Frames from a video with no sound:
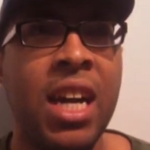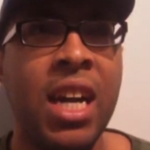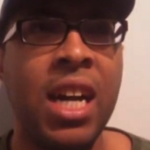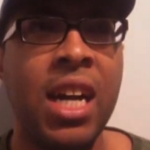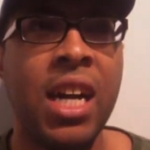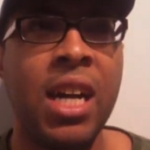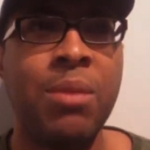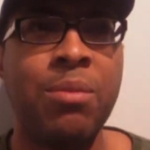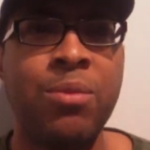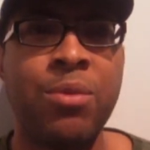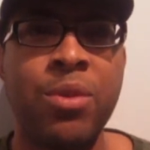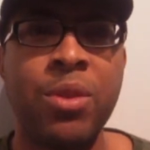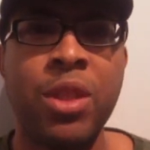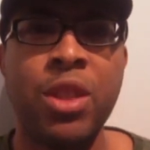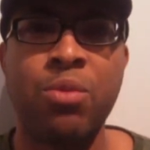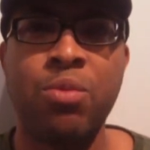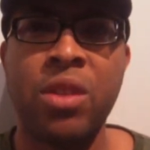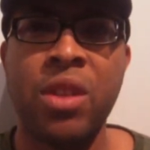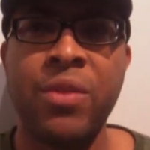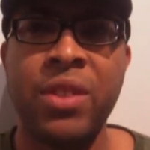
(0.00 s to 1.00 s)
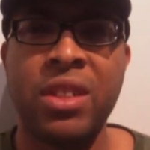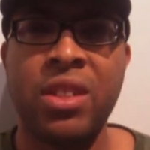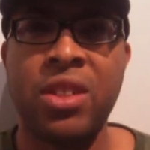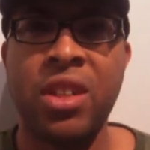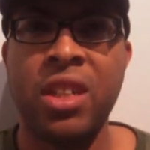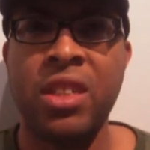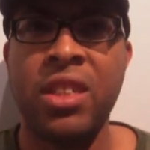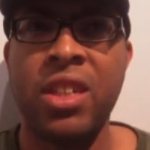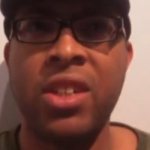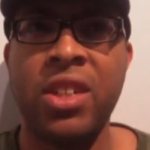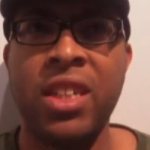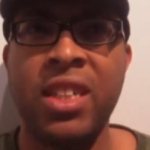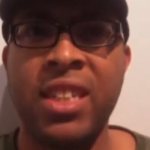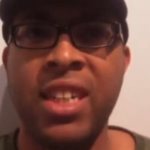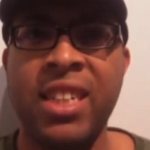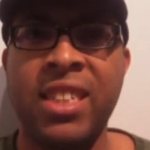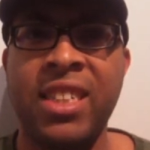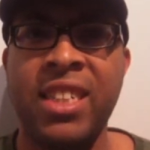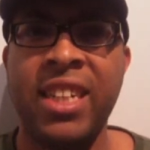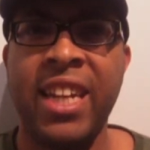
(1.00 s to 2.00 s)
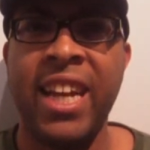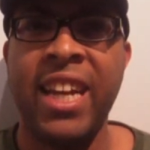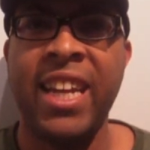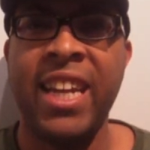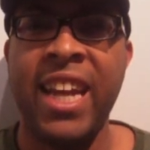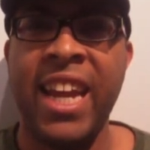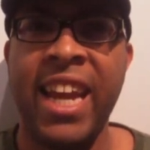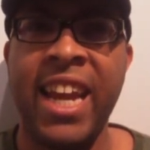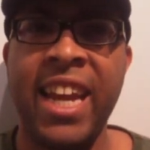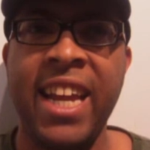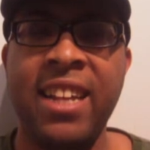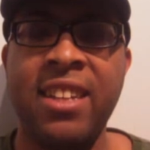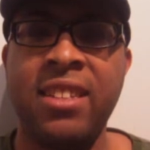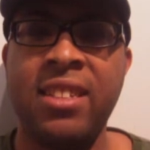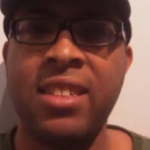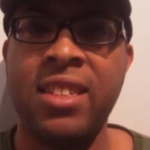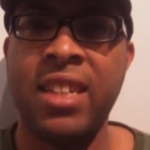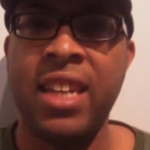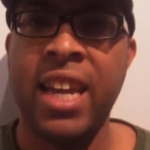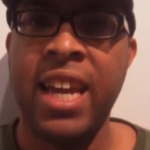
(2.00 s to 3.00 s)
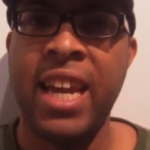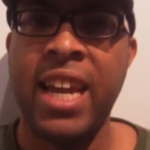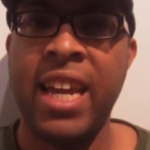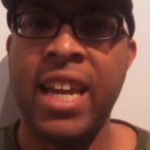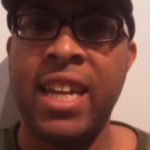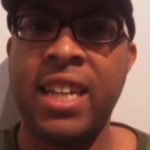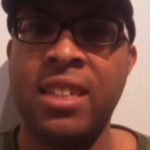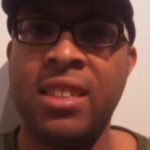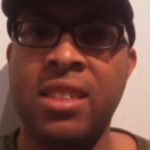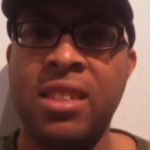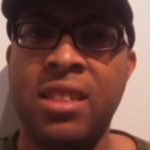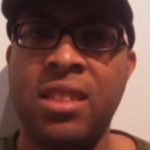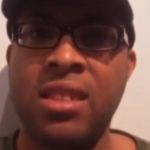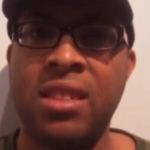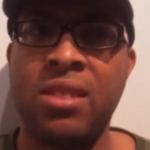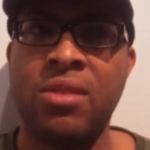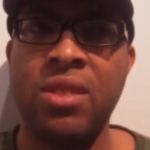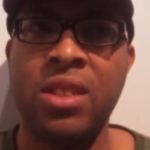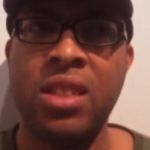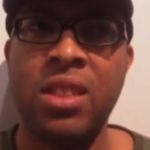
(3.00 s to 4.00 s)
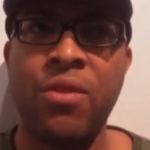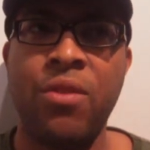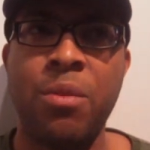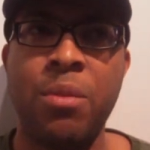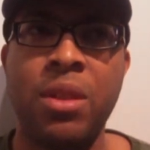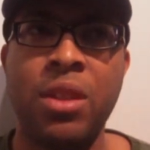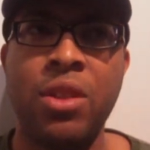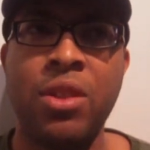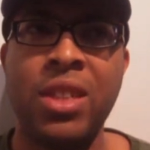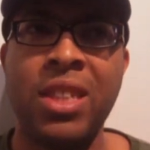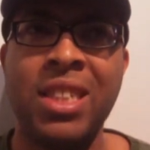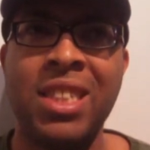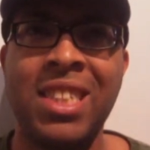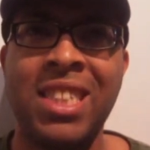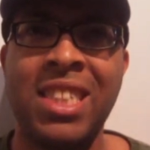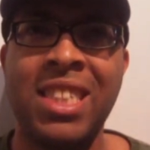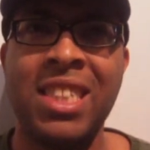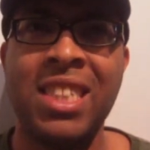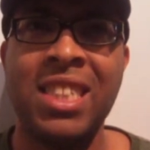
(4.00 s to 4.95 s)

For what it's worth, it starts out in 1988, and Christopher Maloney,